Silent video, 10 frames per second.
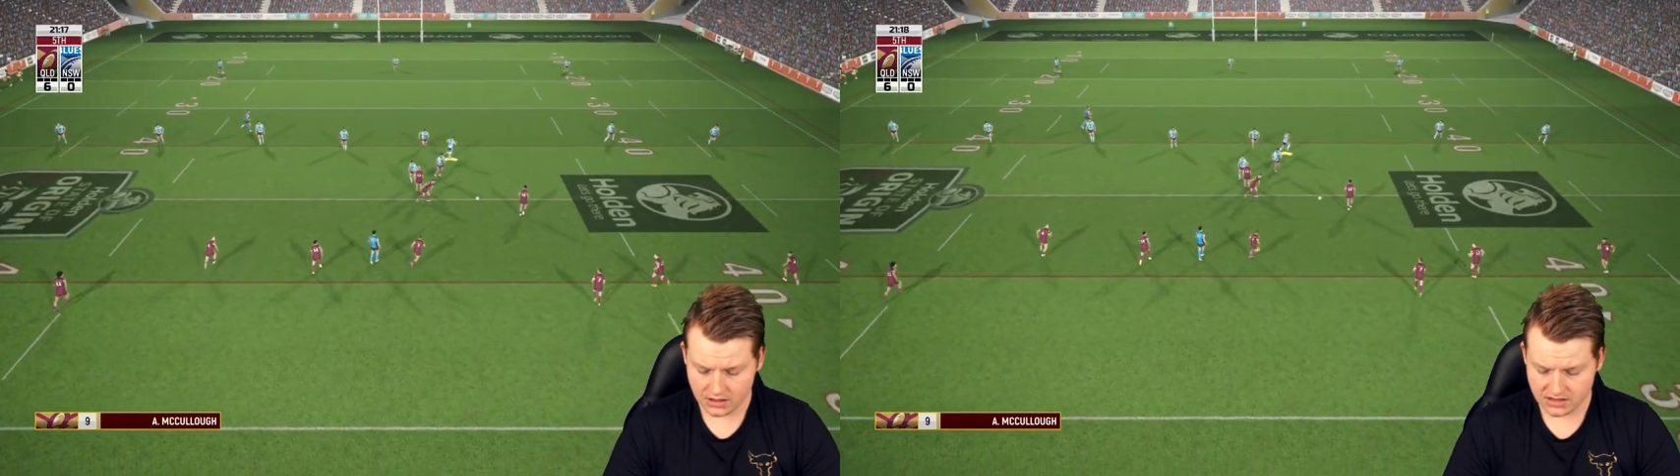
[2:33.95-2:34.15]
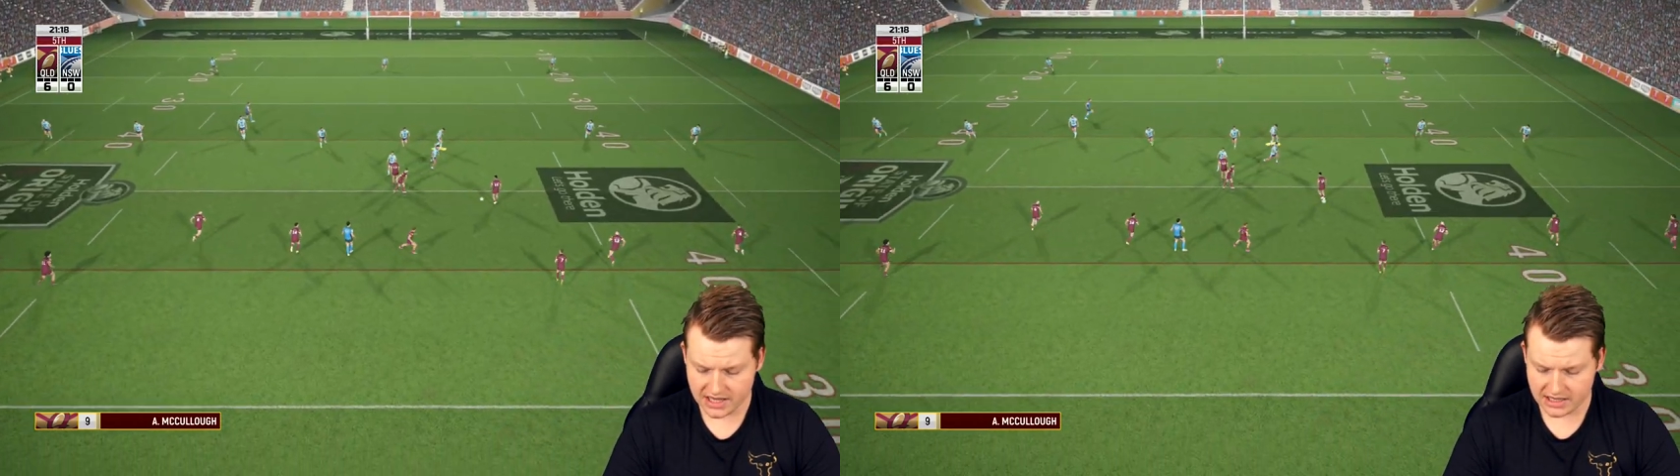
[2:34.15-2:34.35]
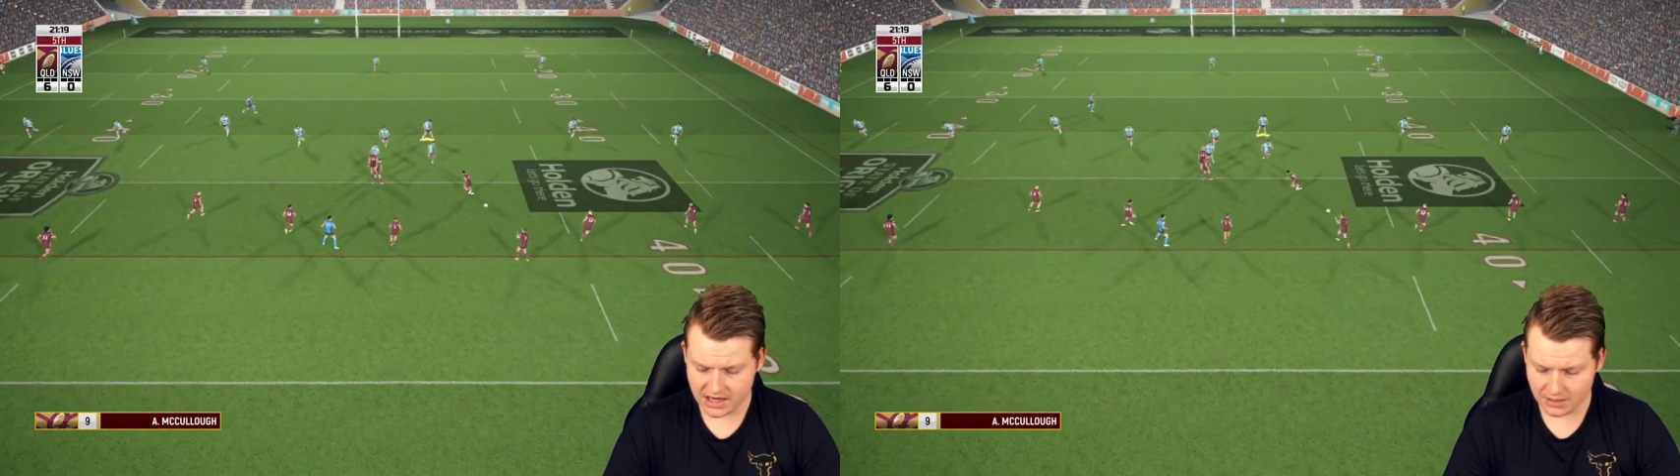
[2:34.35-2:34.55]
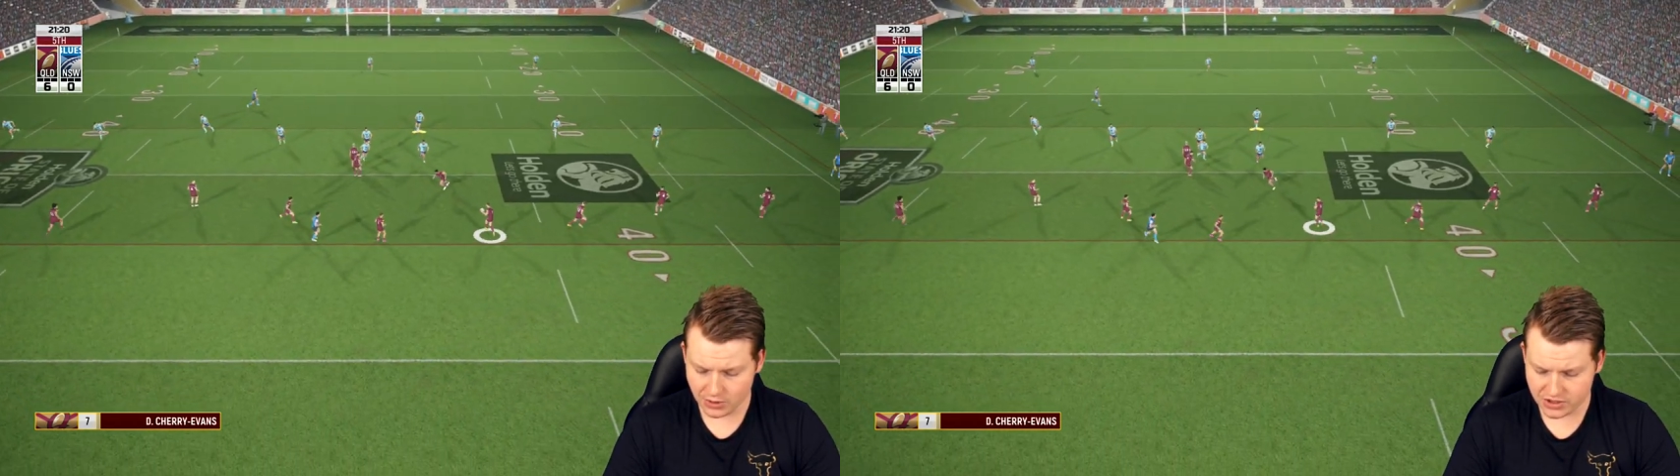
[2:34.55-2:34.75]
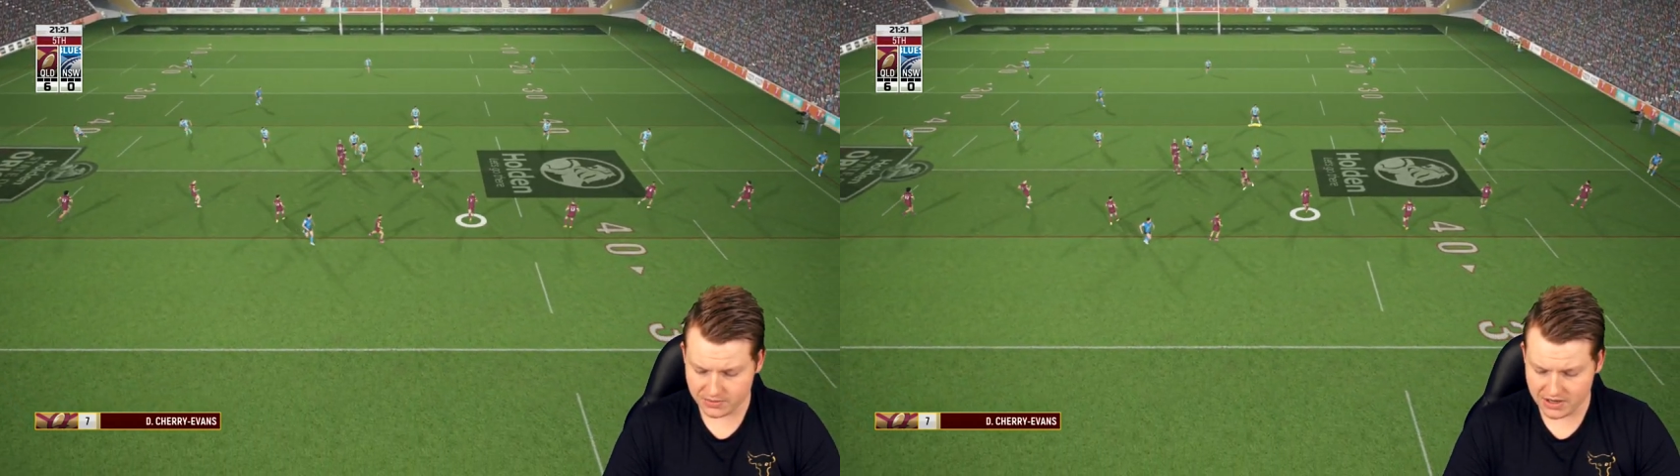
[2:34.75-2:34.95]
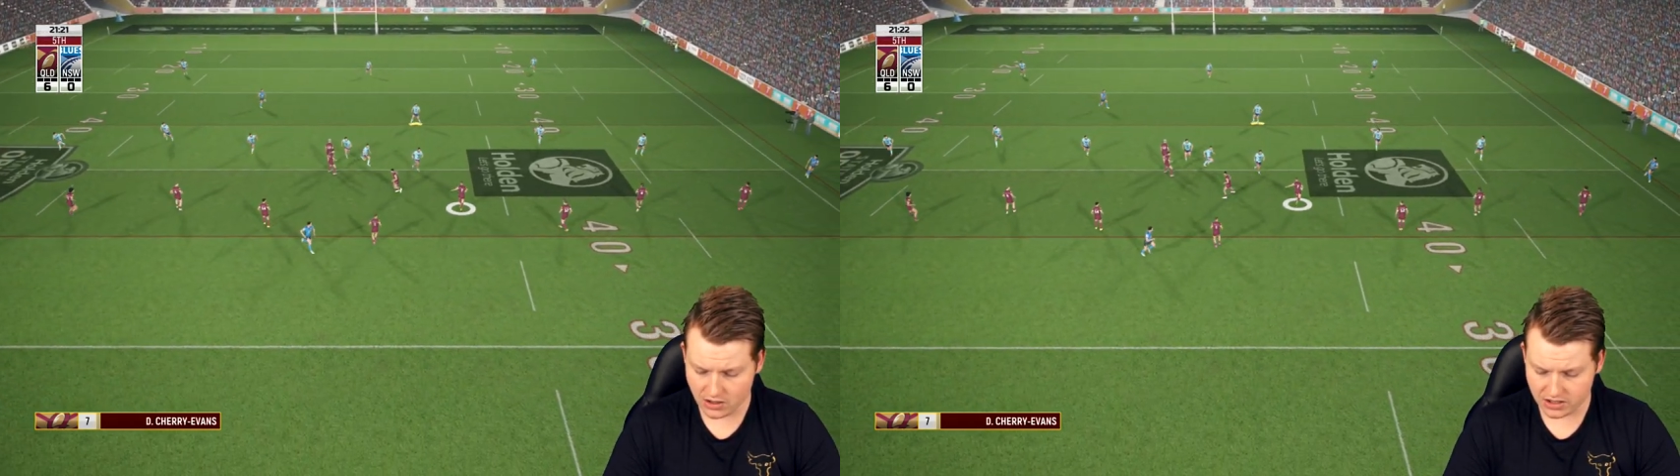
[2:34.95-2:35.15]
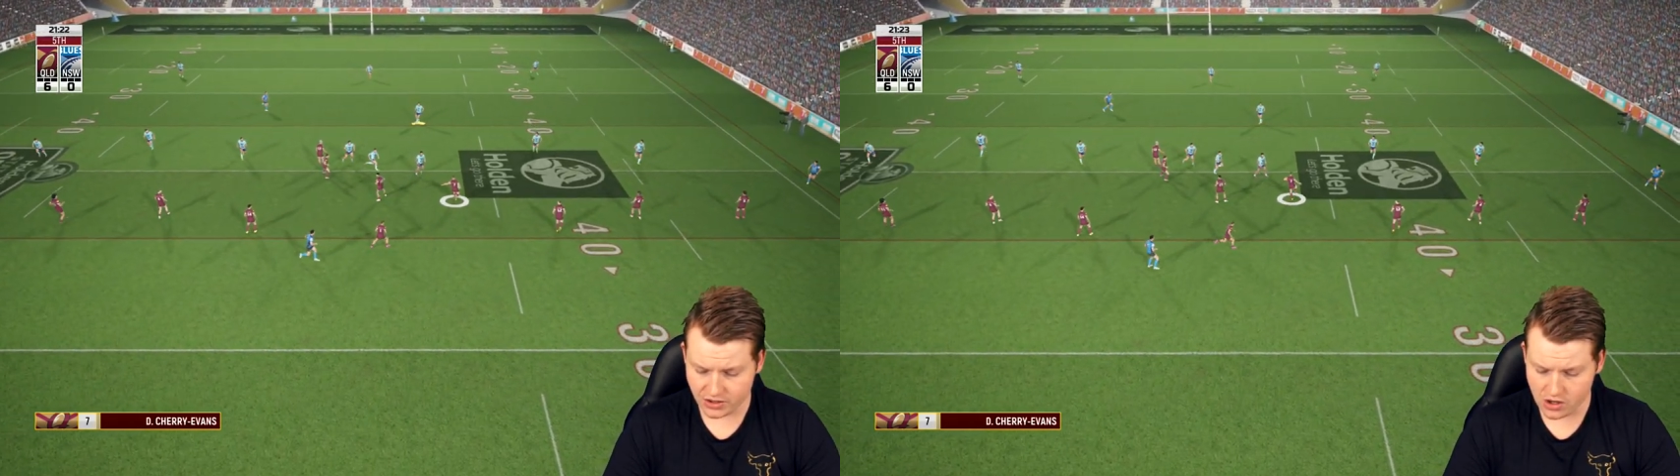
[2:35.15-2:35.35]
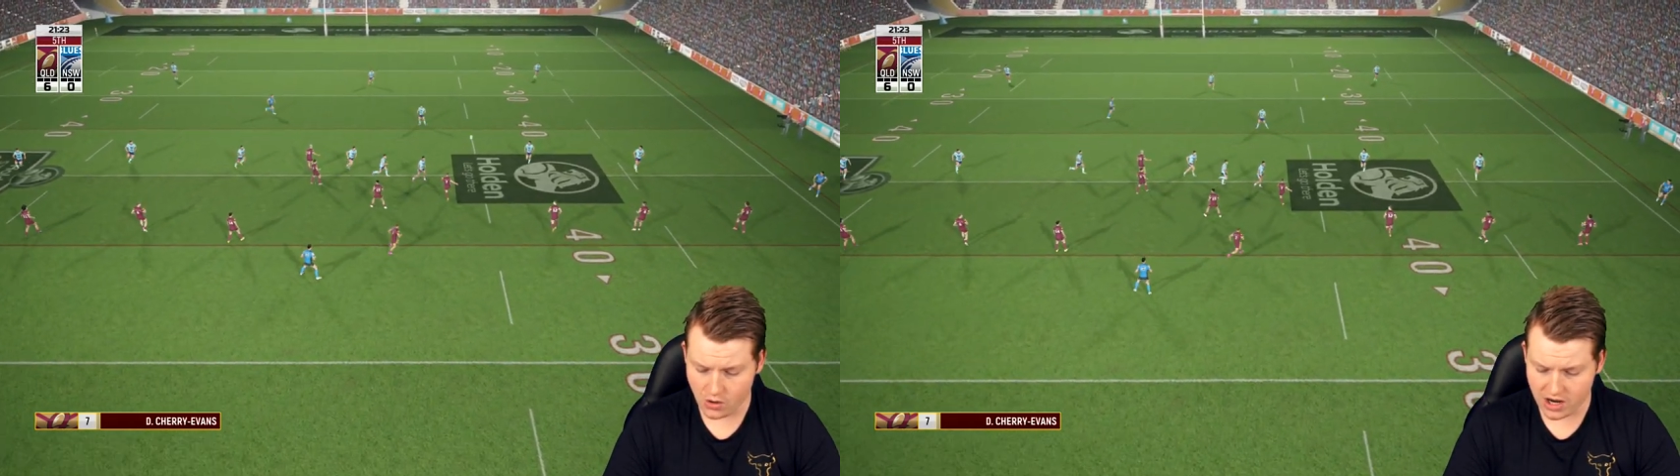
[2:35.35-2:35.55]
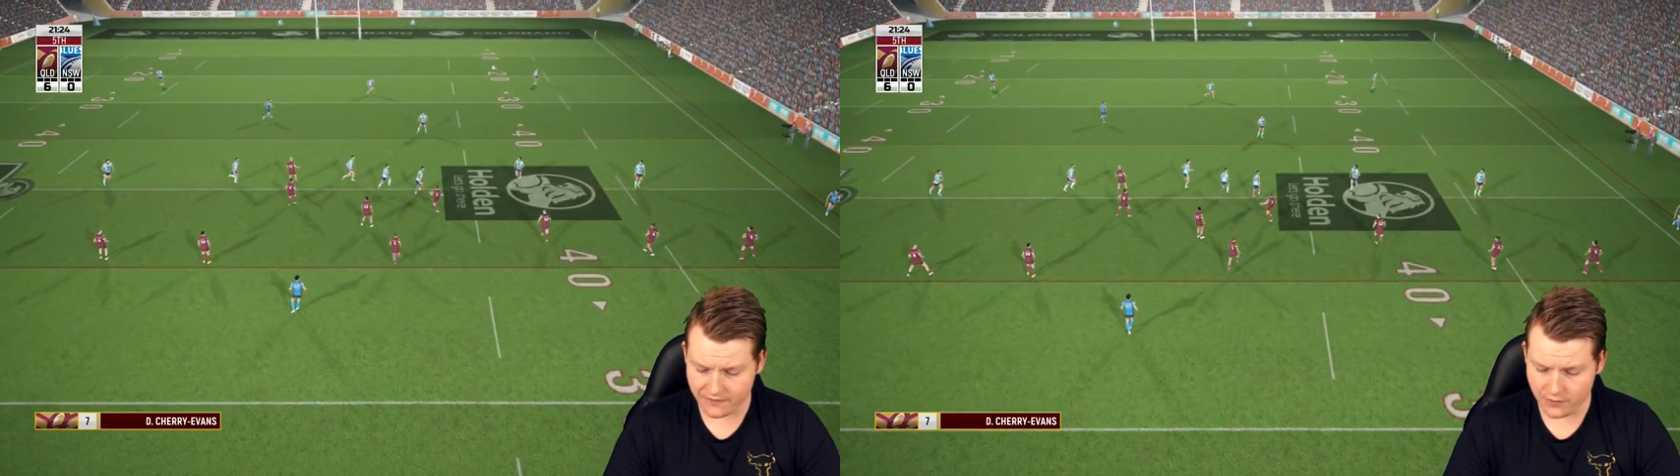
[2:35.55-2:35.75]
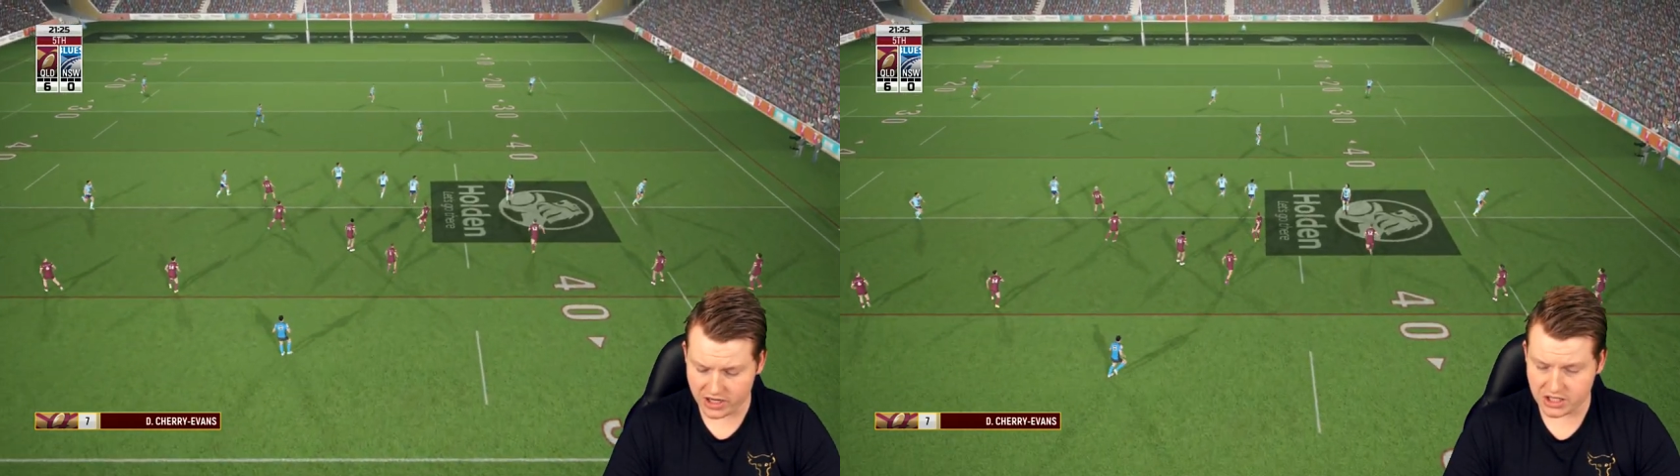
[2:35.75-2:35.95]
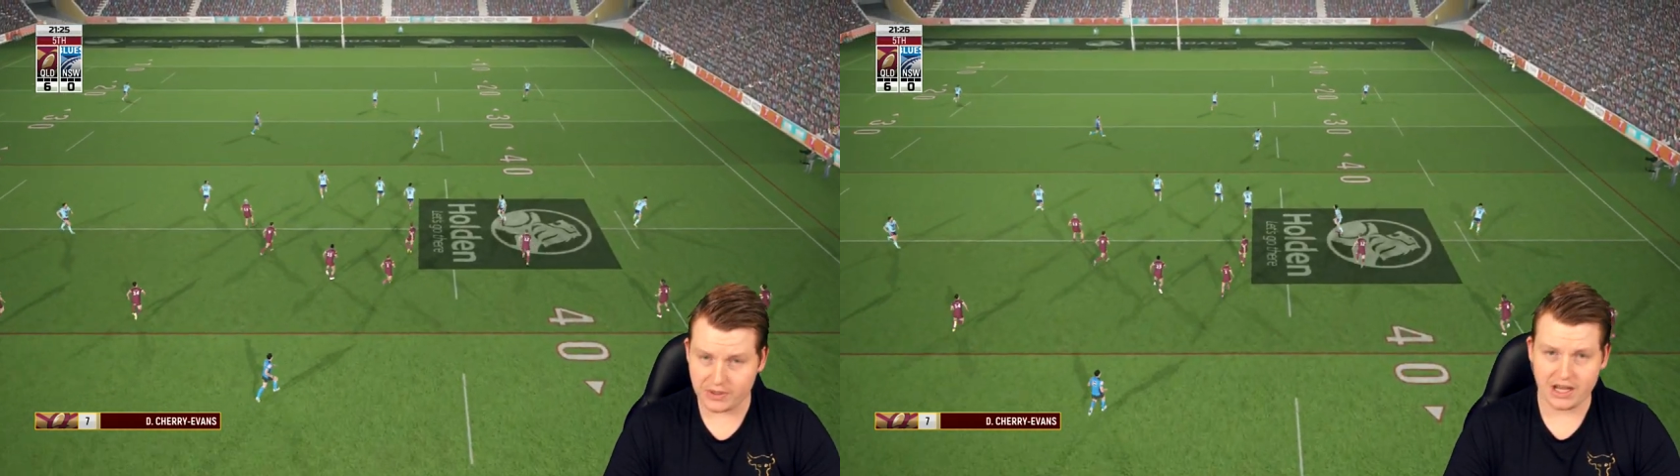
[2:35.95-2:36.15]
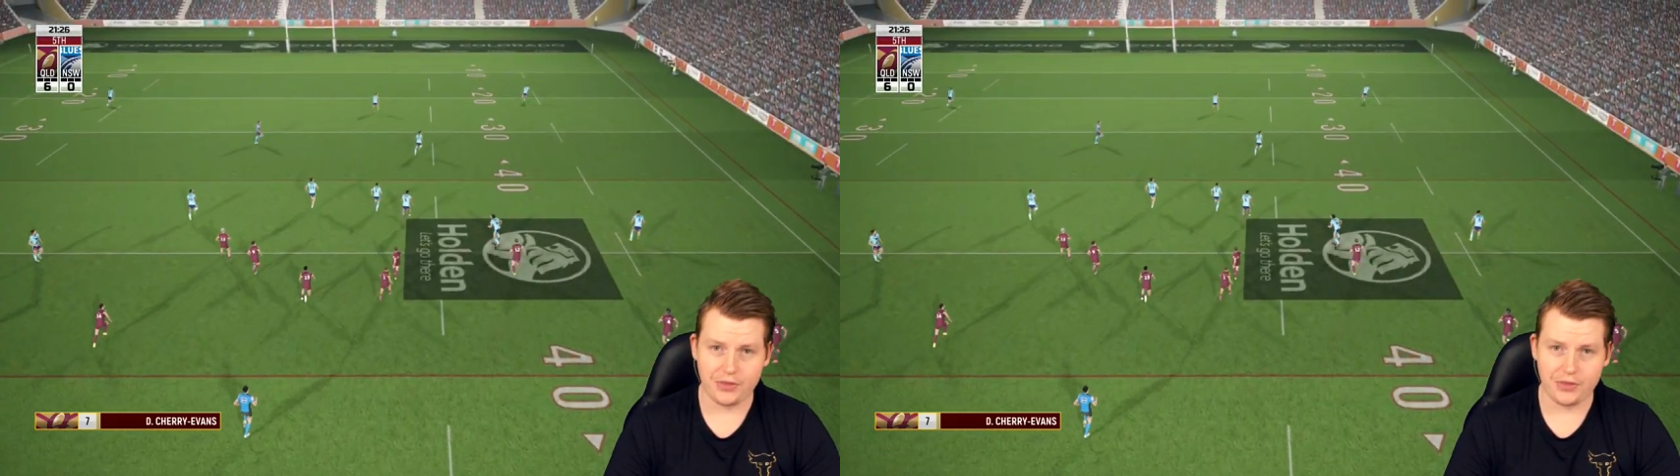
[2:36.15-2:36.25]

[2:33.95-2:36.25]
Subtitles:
Set nut looks to be, oh, it's not quite a 40-20.